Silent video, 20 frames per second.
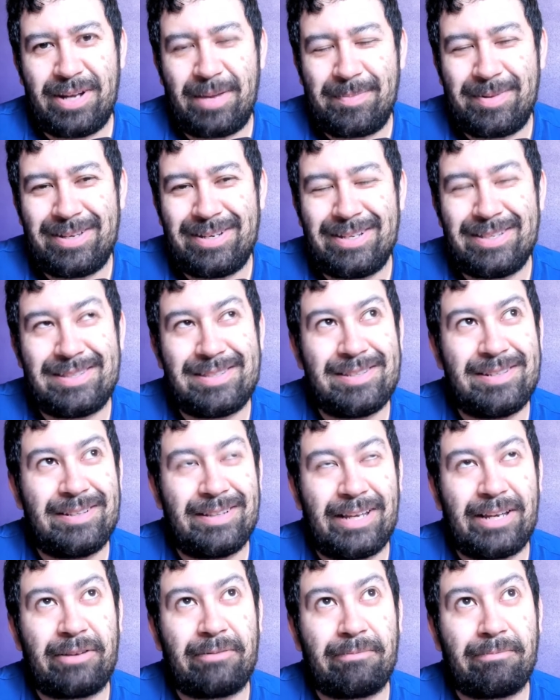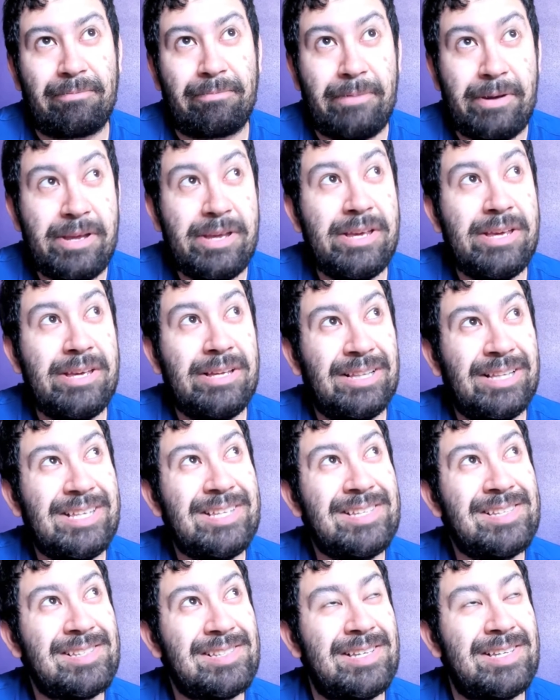I mean, it didn't, like, really
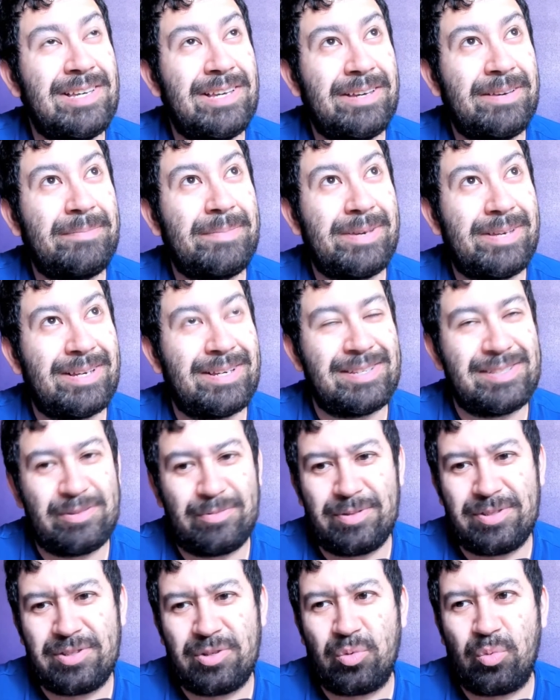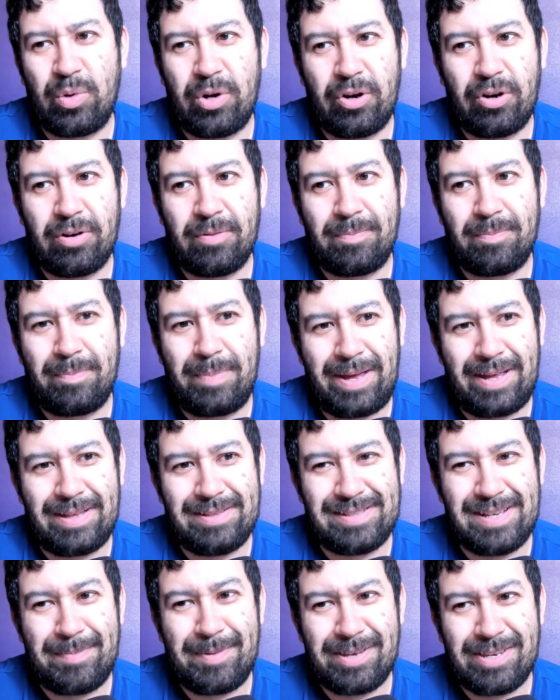sting because it was a weird
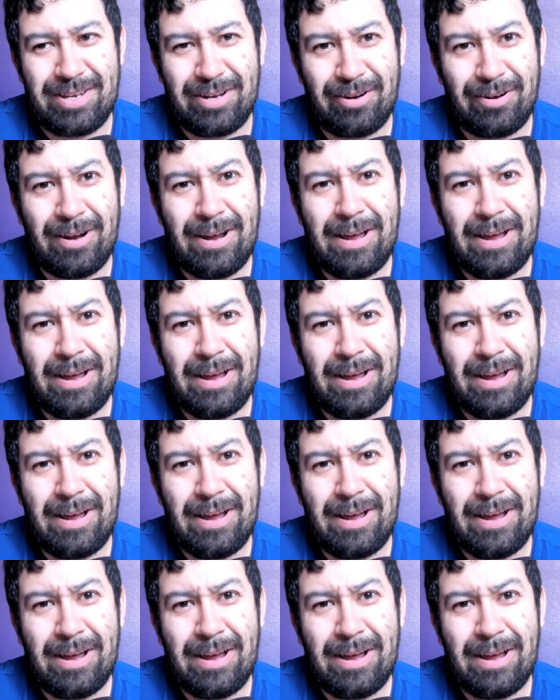pandemic year.